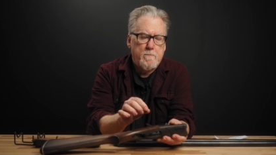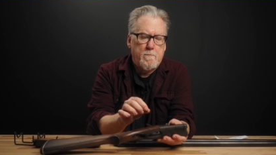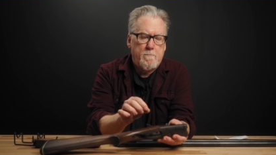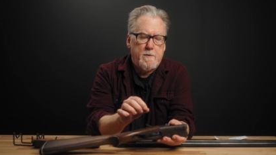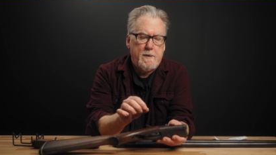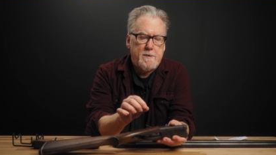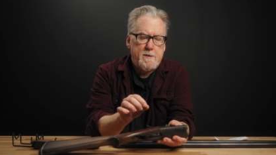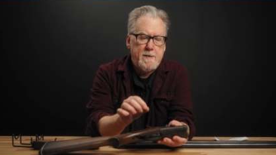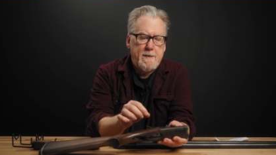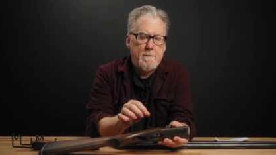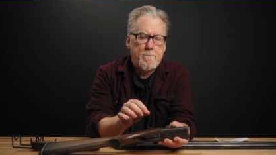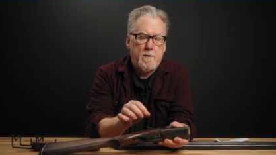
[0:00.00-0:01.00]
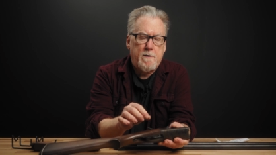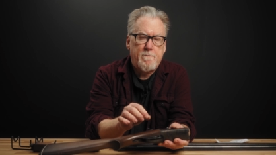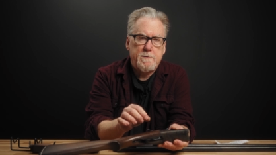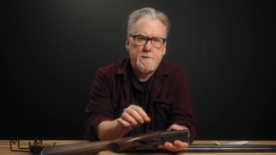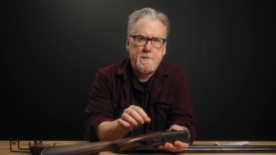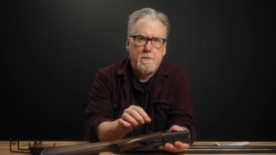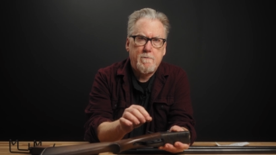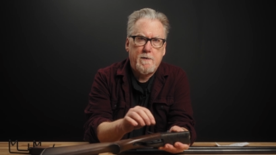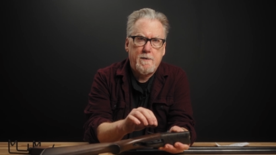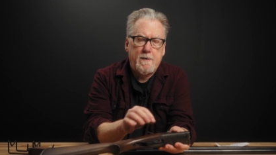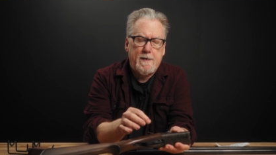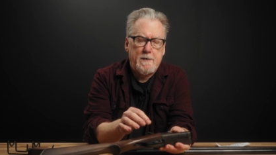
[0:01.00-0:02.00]
the tip of the sear that
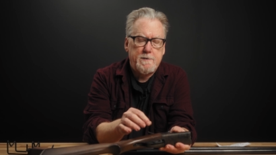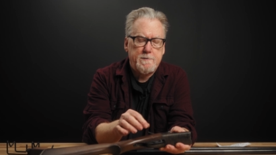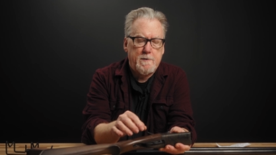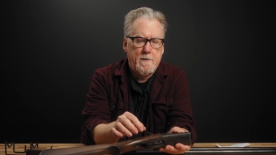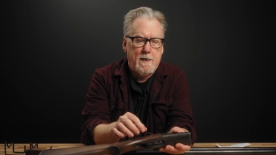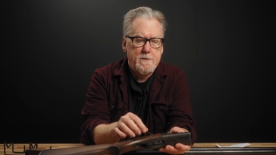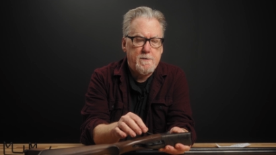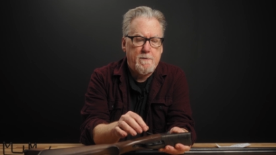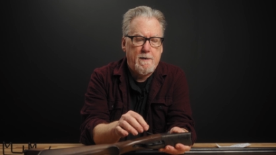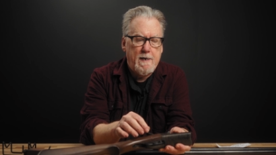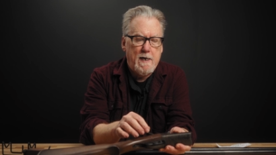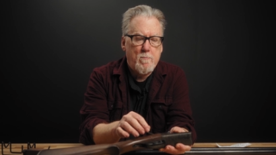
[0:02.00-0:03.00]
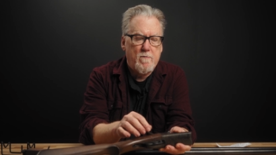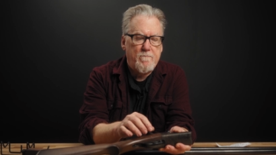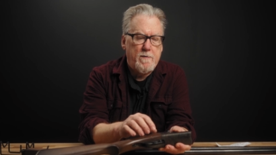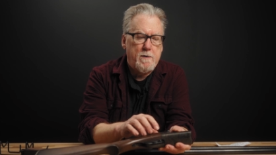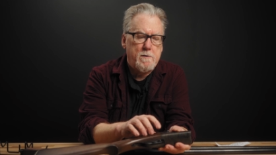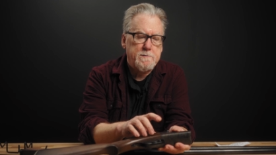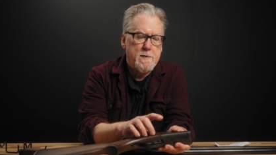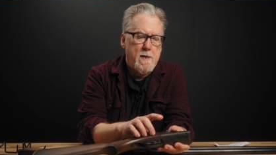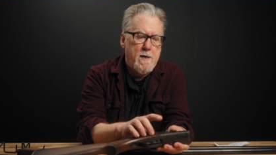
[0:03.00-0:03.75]
engages the notch in the hammer fails,